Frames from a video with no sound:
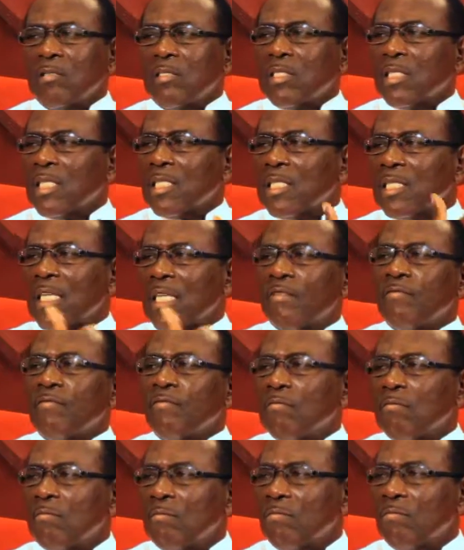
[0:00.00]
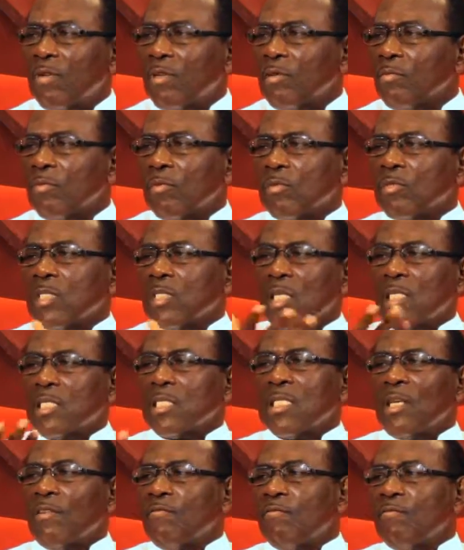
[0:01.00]
six, seven, but the most six,
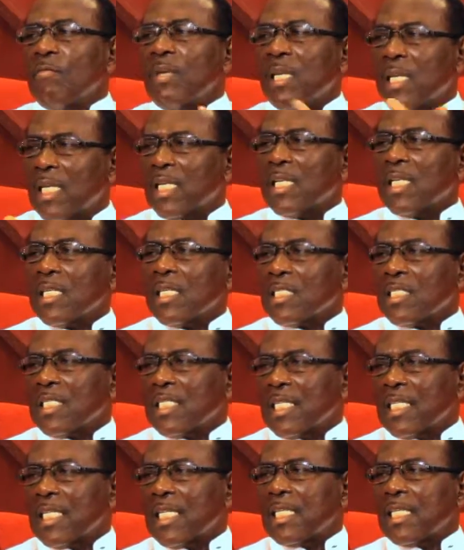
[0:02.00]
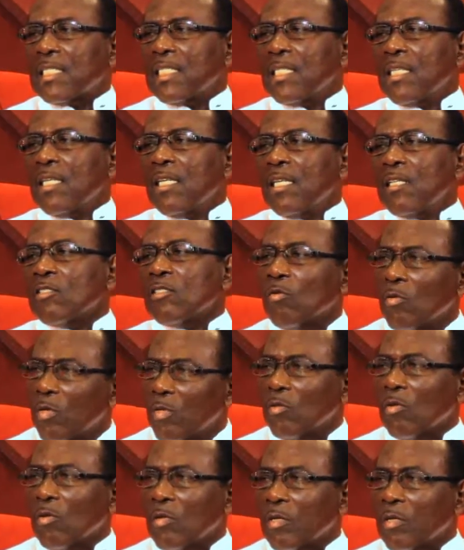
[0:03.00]
seven million dollars in the gate. So you are
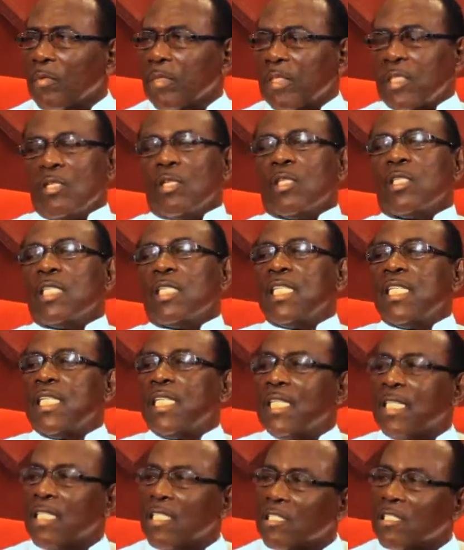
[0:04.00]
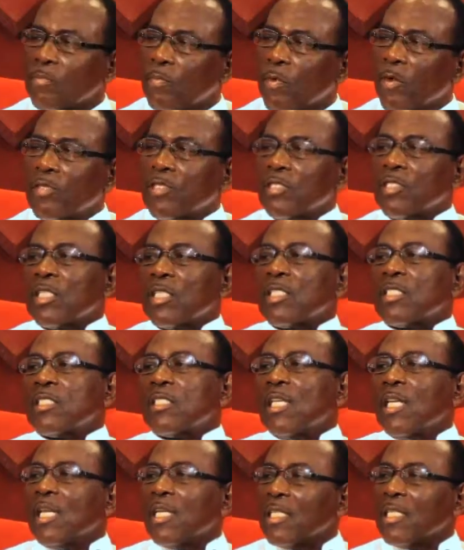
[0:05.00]
talking about they need the sponsors,
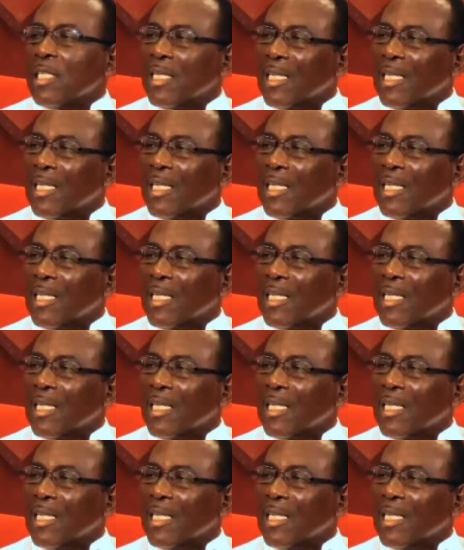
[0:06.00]
the